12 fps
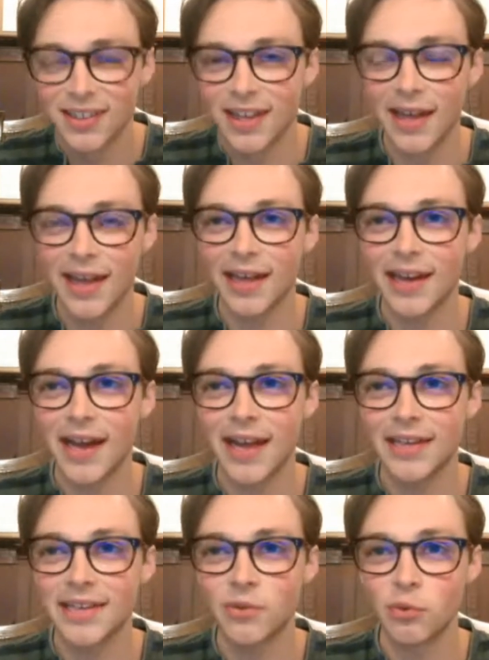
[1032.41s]
and I
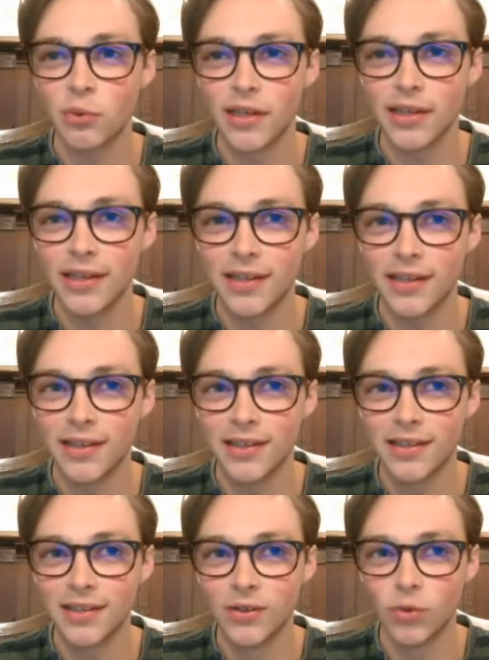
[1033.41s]
didn't
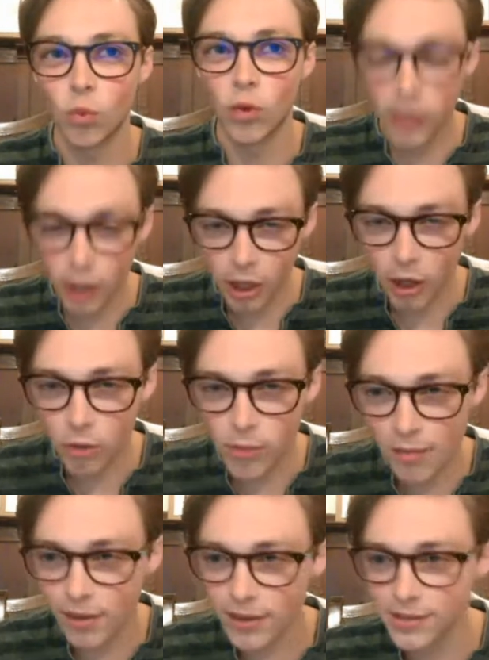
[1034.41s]
really want to go
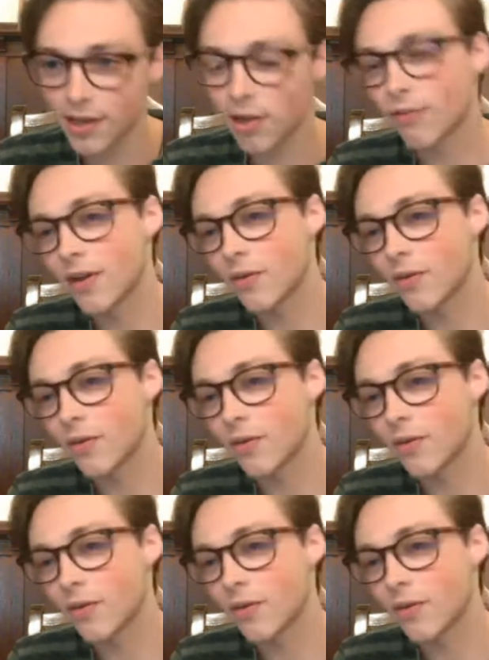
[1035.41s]
by myself.